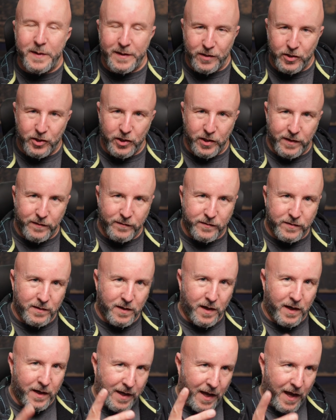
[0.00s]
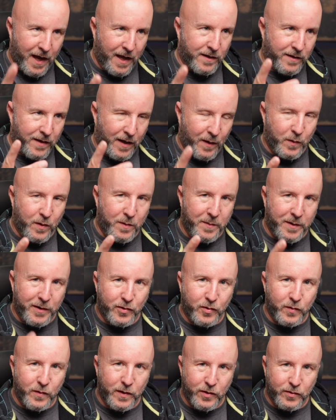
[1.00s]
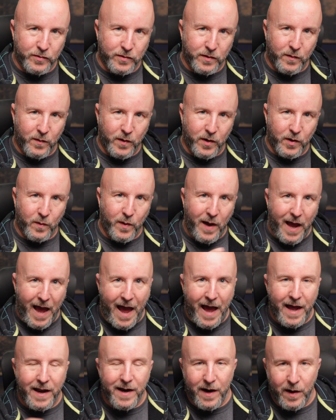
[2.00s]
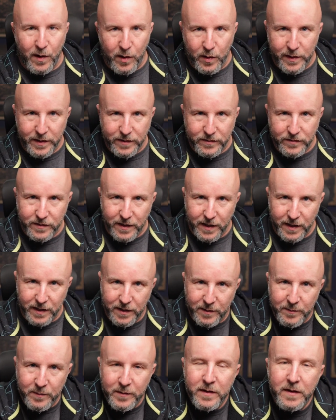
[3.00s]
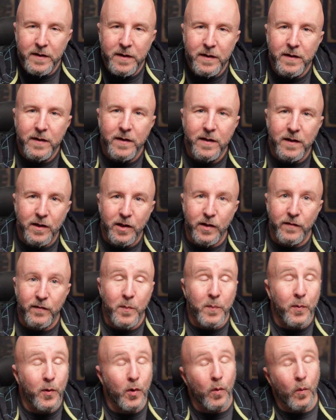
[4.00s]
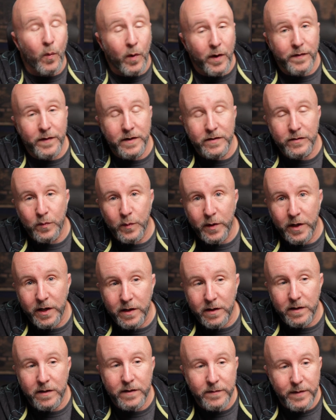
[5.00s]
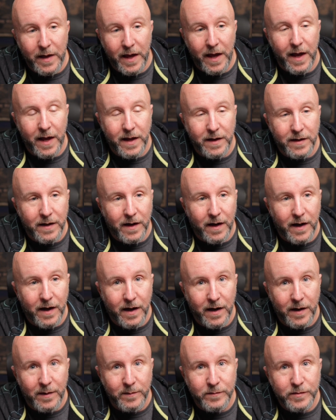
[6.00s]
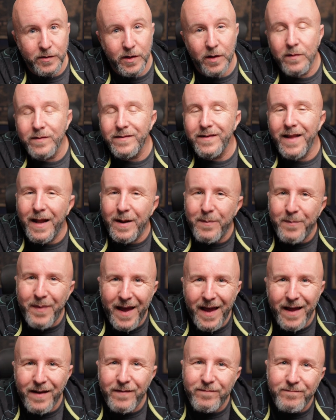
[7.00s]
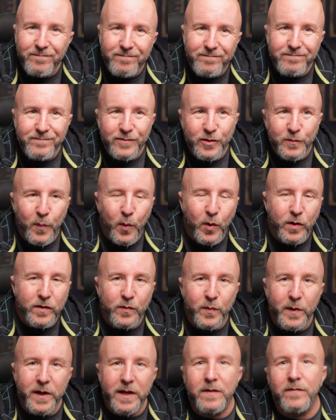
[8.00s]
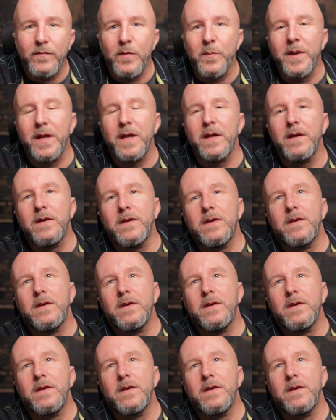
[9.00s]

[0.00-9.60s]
beat the Chiefs again. That would have been 2 years in a row at Arrowhead Stadium. Liverpool won this week, and so not a bad sports week for me.